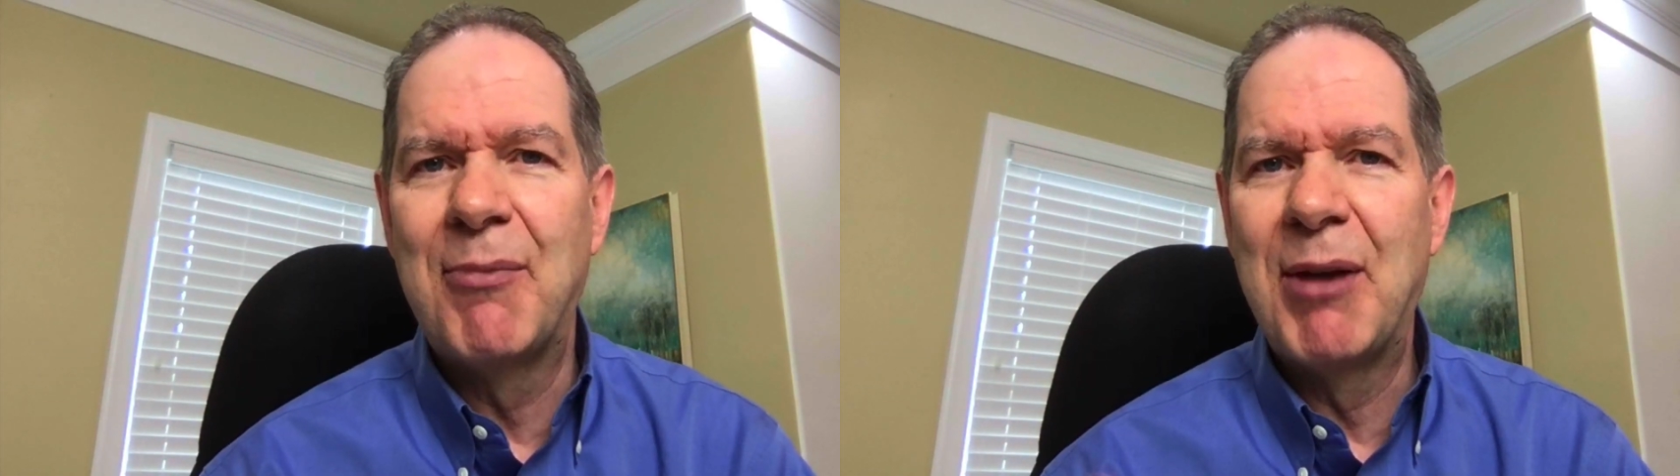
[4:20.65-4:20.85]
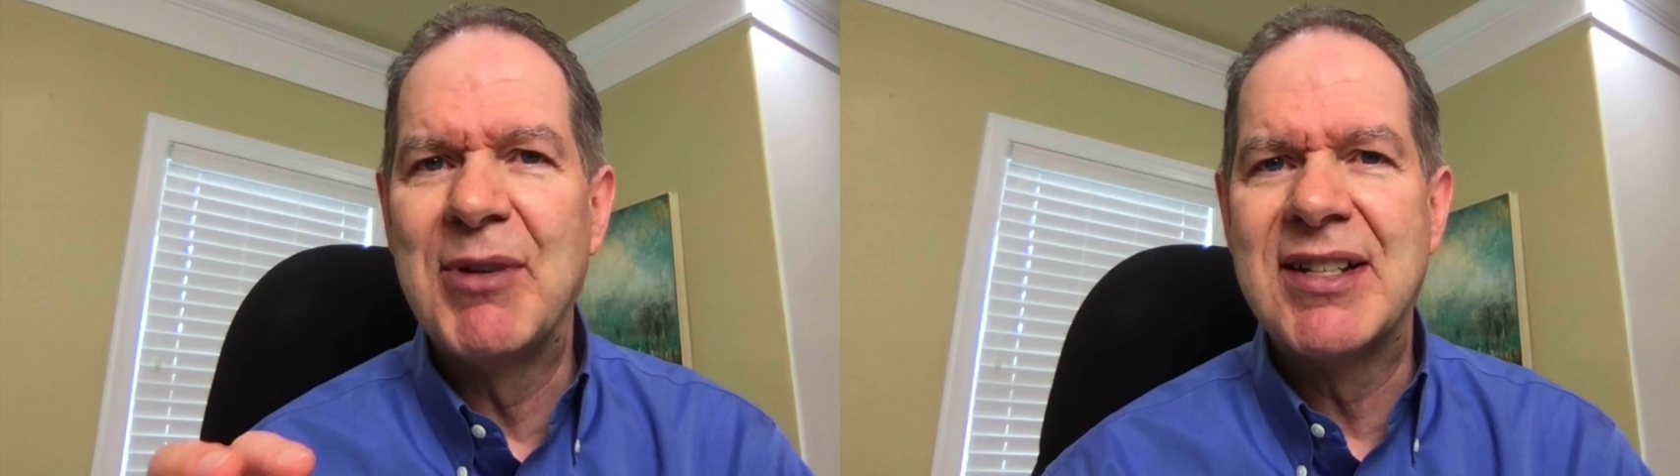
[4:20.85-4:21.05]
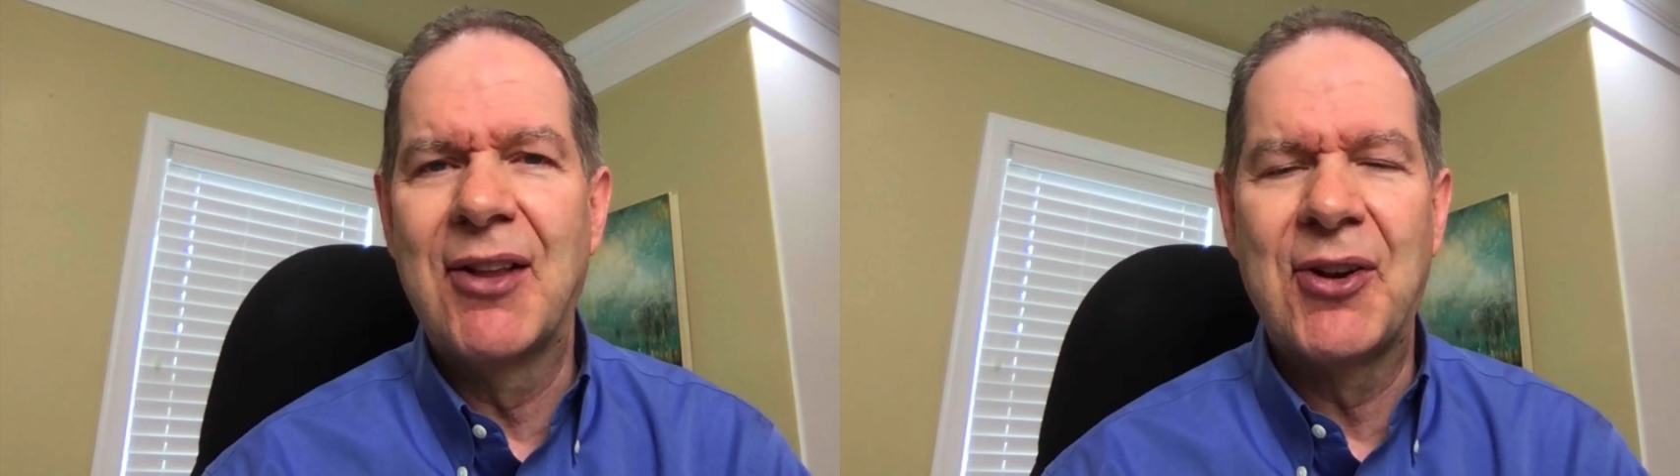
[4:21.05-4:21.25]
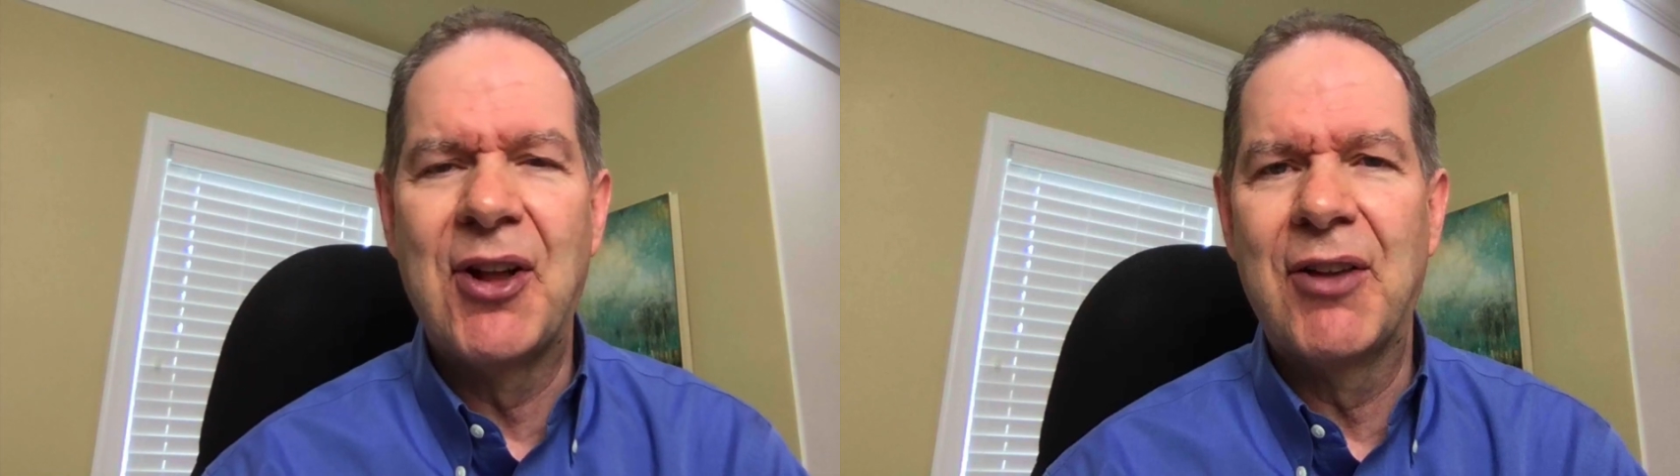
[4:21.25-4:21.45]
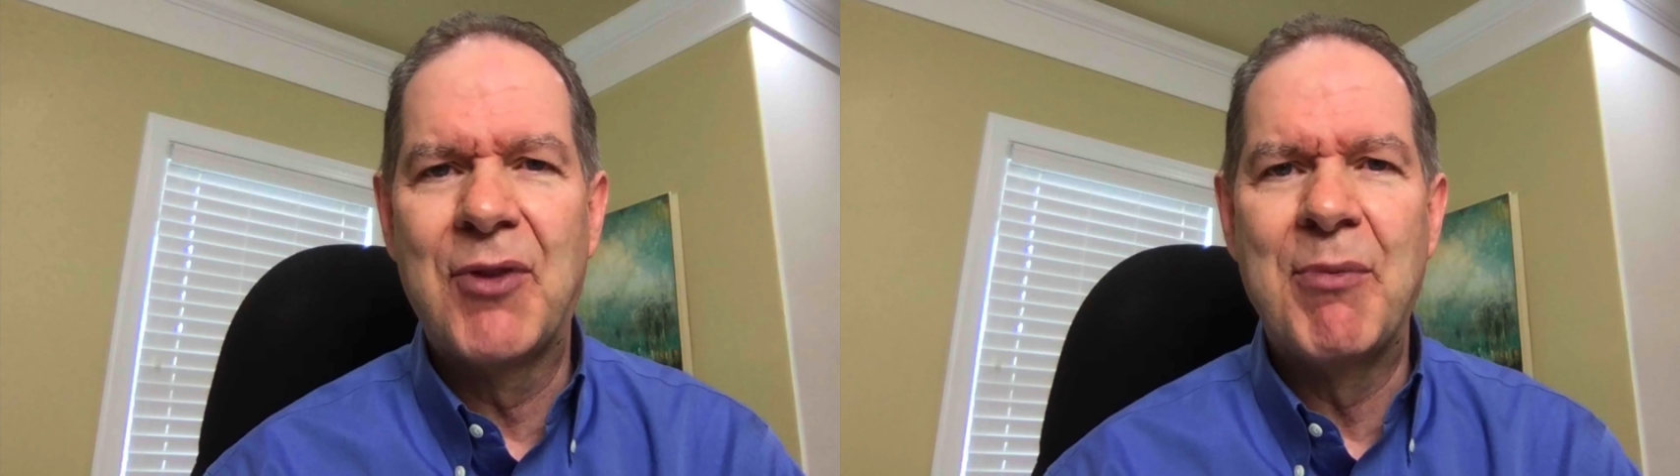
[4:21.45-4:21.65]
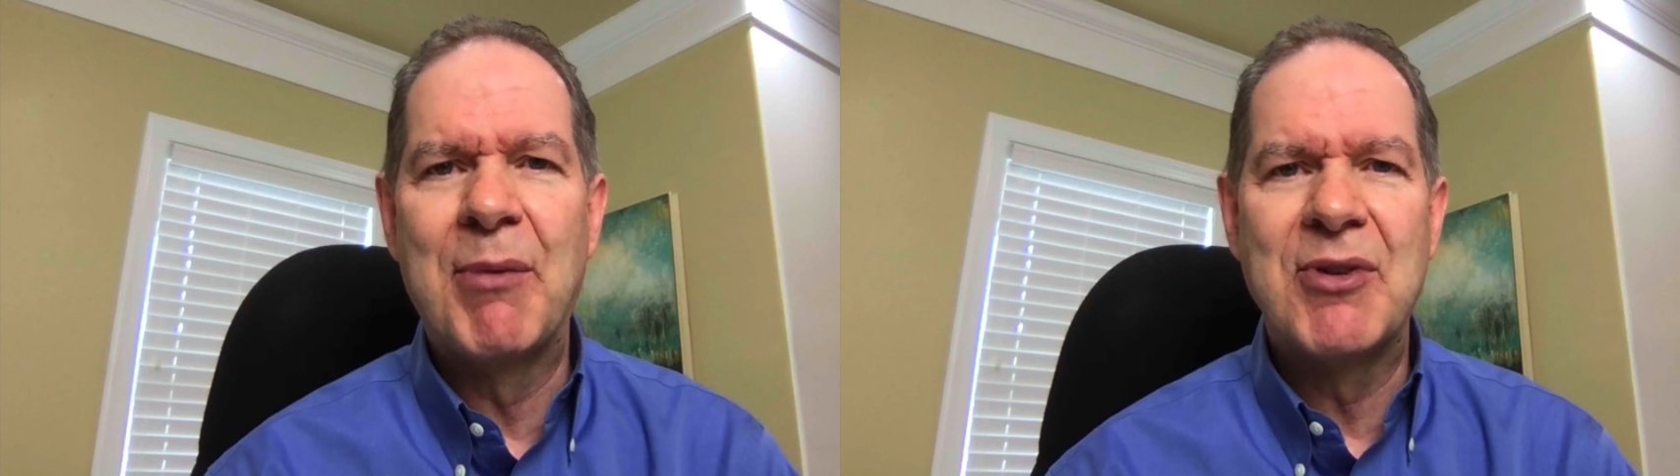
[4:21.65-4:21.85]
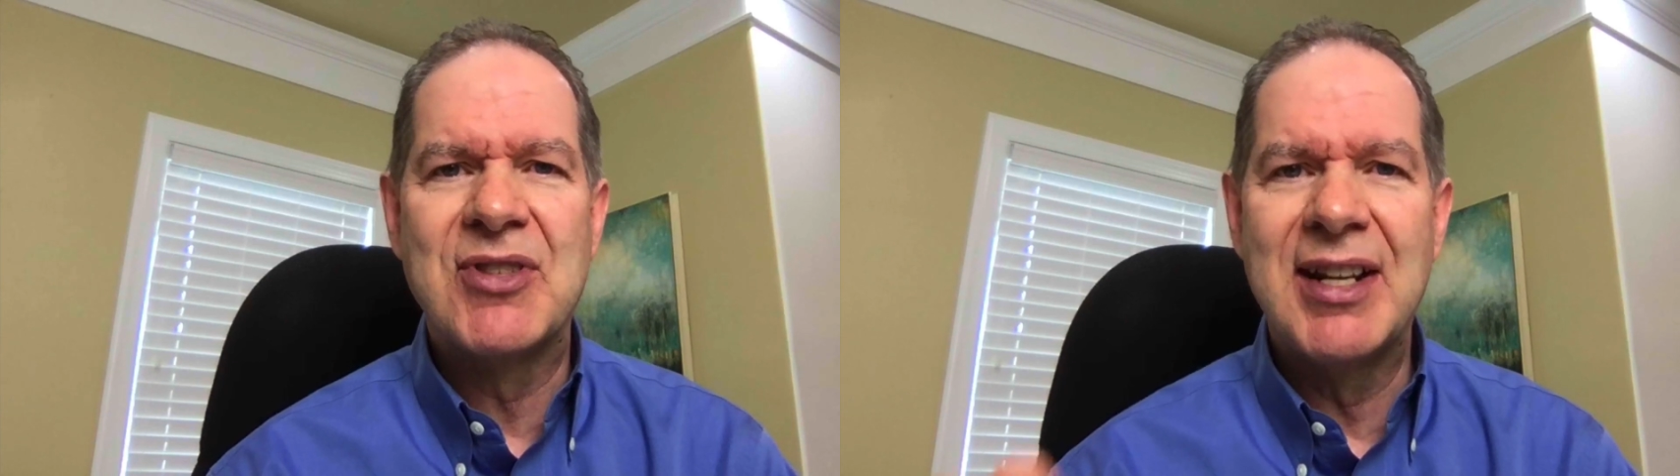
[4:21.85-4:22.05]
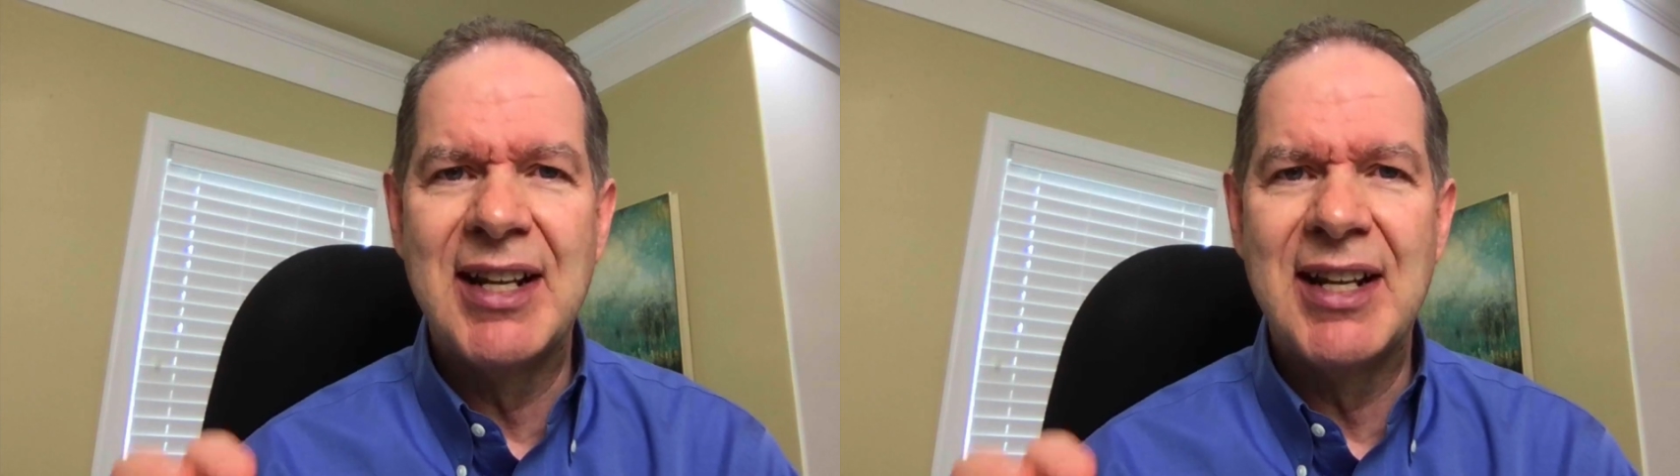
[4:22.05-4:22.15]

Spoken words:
I've been telling all of our members they